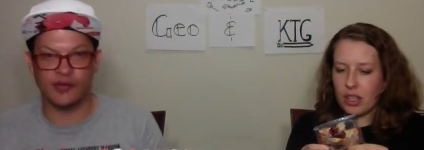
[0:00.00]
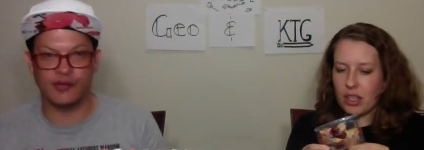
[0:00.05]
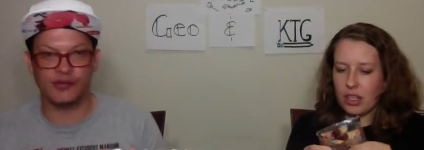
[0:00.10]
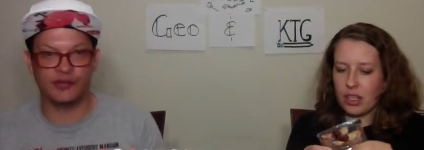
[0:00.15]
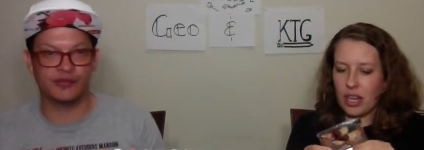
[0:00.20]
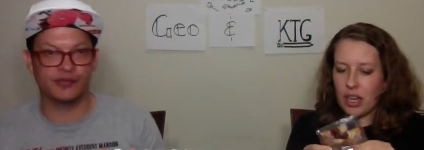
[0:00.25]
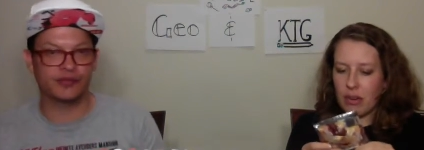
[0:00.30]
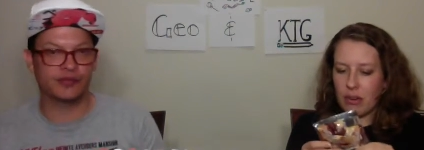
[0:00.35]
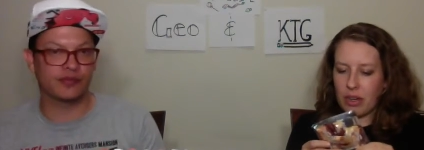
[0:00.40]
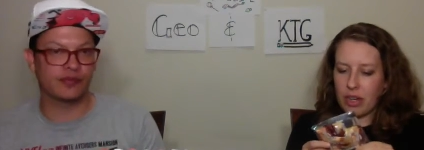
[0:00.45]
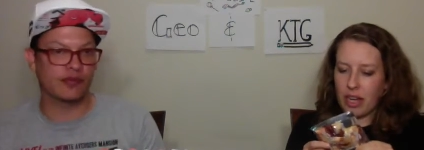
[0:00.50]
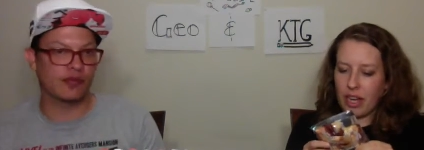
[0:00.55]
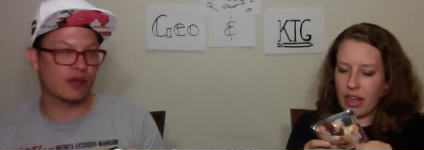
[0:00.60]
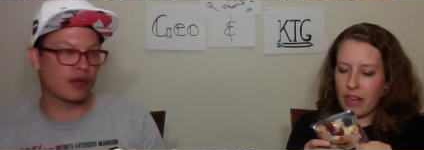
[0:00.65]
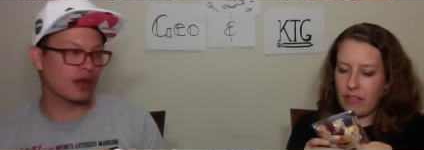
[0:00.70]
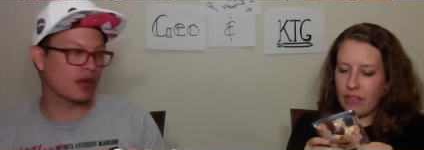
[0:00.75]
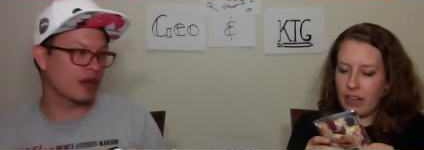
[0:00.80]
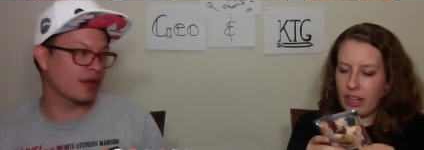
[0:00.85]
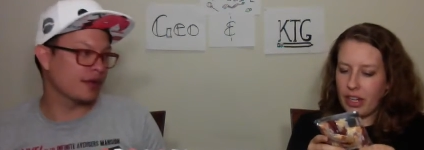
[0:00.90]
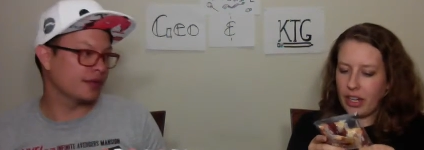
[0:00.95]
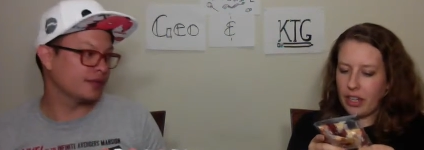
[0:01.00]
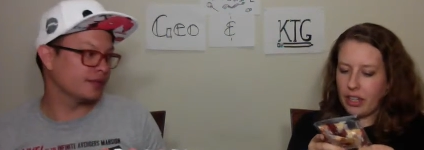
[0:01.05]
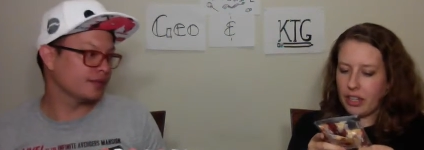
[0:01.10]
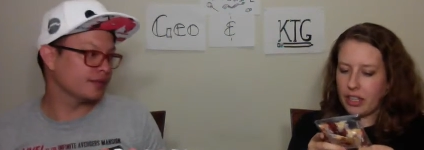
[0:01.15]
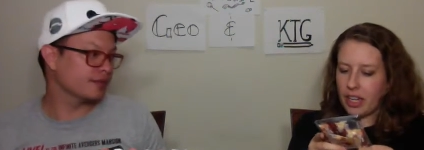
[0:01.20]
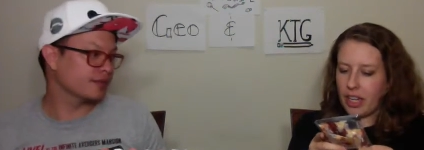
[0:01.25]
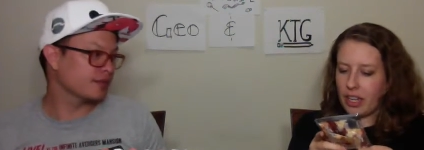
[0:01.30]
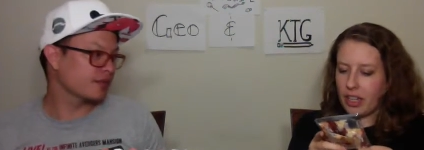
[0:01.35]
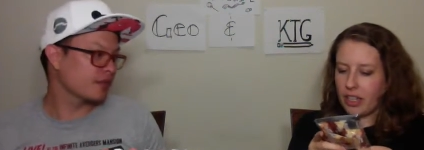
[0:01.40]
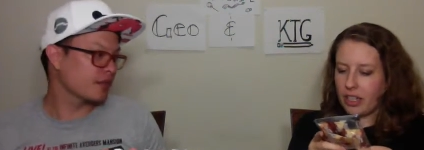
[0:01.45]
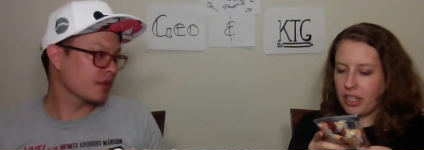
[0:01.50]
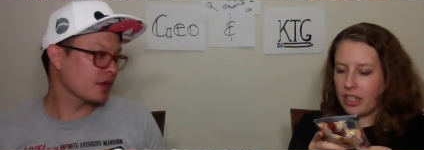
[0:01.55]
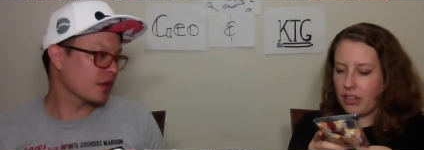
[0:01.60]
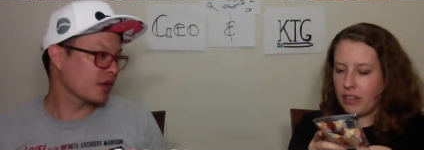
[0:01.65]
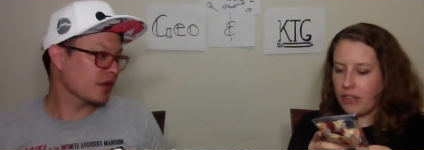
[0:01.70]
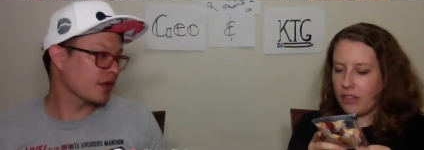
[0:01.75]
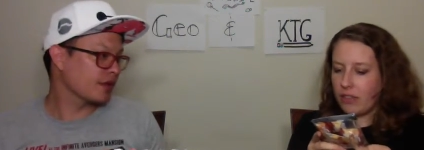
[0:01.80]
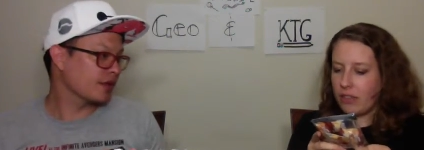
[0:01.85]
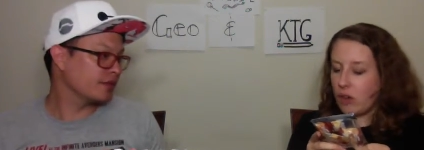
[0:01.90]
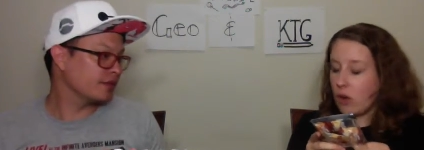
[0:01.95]
Speaker 1: Now we have a candy of
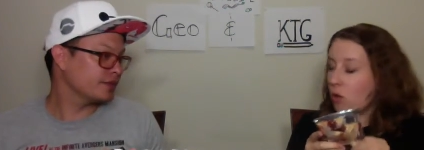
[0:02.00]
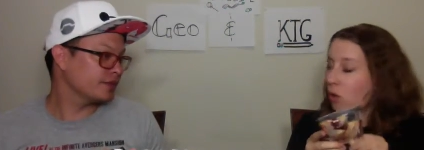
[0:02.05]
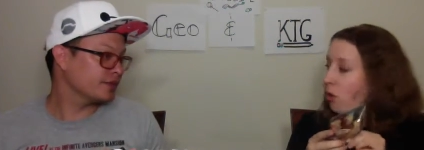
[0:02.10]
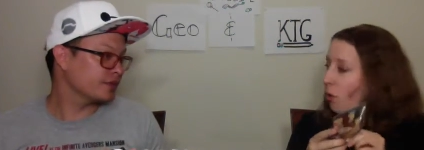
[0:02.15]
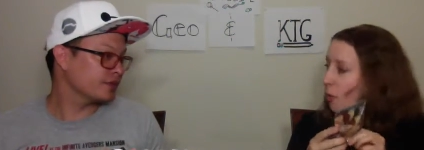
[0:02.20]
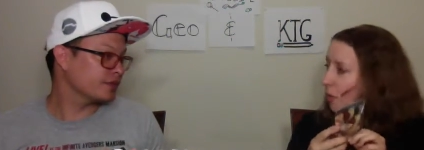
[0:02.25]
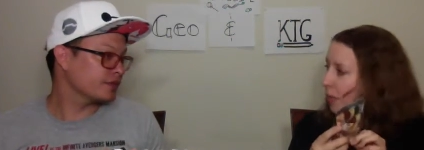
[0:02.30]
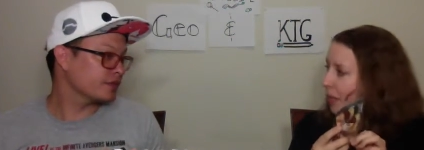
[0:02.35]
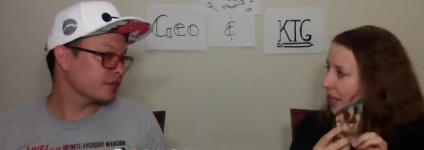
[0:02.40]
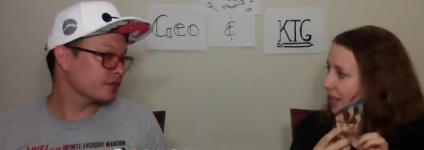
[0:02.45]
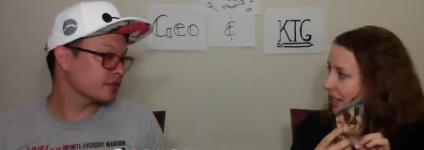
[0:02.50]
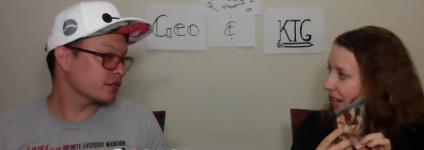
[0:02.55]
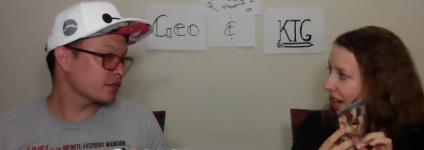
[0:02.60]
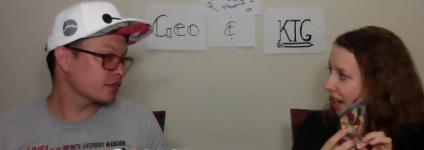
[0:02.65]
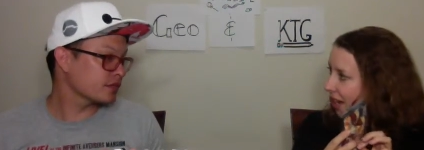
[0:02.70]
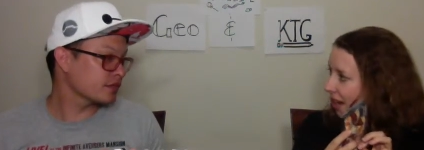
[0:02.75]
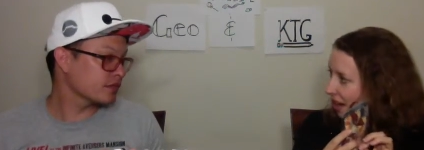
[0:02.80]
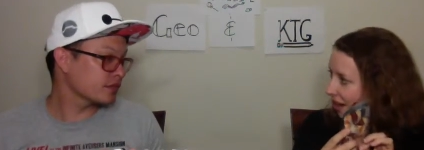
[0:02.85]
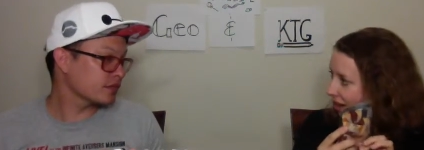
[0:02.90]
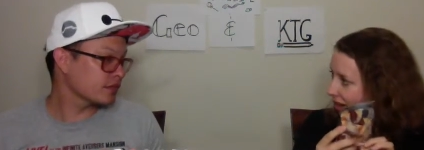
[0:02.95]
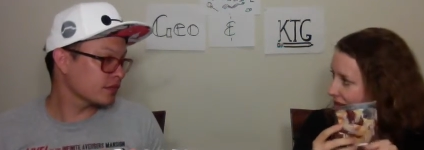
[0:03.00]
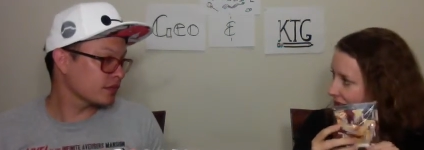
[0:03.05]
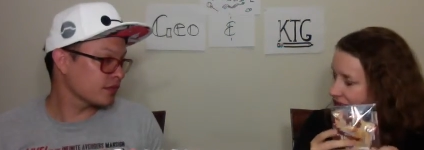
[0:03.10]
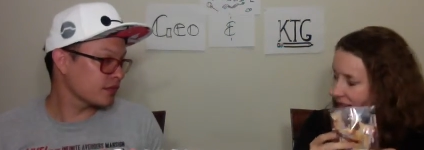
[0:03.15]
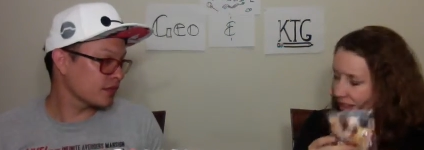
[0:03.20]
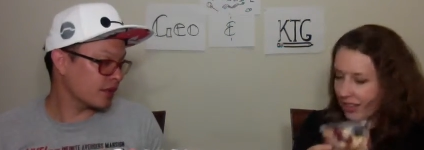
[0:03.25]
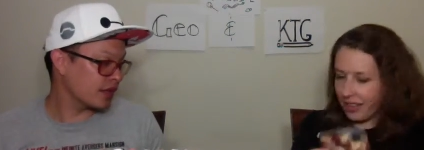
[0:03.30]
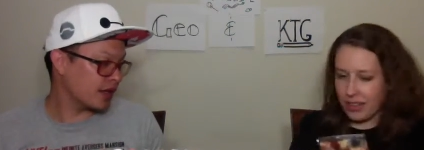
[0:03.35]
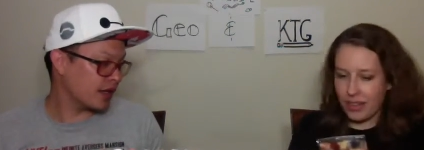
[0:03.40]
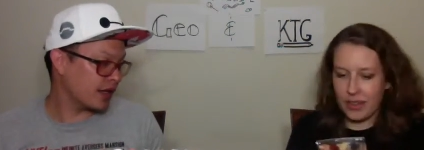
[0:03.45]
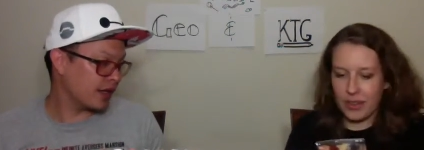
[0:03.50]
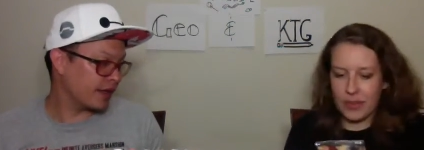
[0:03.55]
Colombina. Okay.